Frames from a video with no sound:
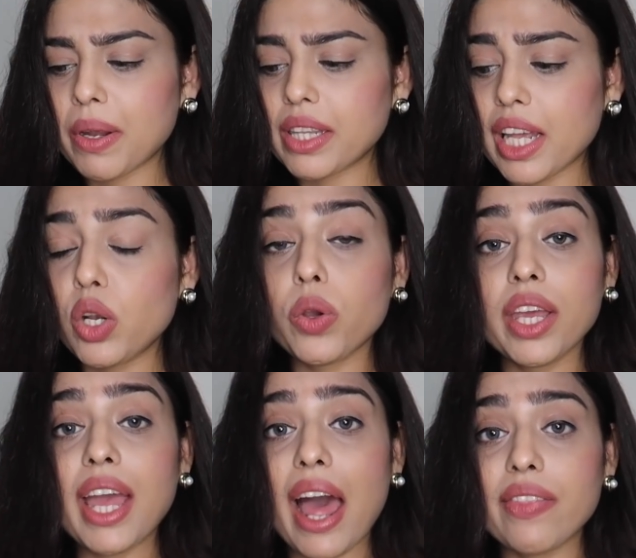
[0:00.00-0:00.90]
But then
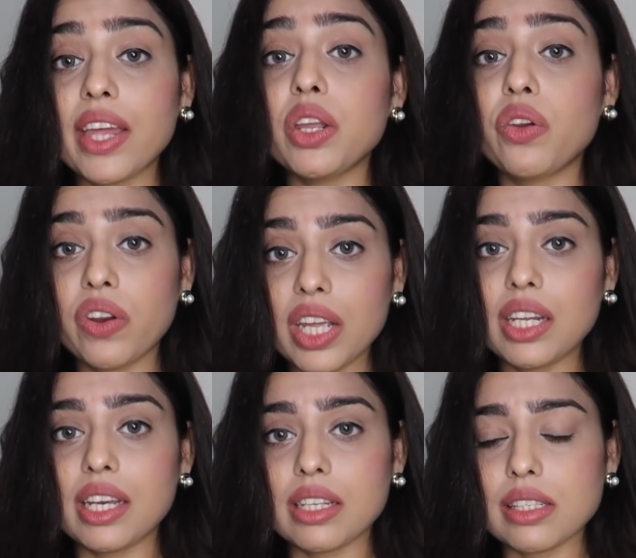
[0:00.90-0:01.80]
looking at the
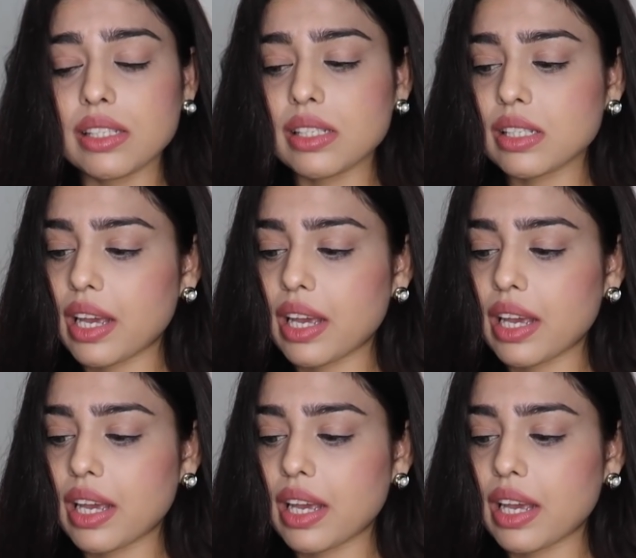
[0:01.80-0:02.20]
ingredients,